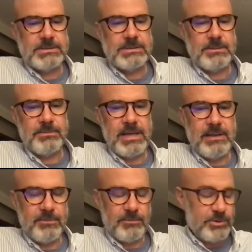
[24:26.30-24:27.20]
I'm
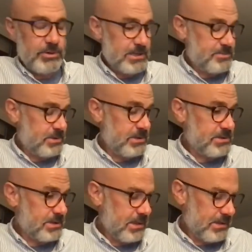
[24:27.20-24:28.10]
thankful for you guys putting this
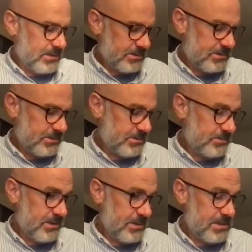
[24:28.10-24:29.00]
together. So it's
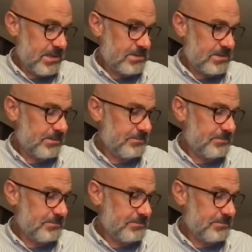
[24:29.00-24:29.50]
fantastic.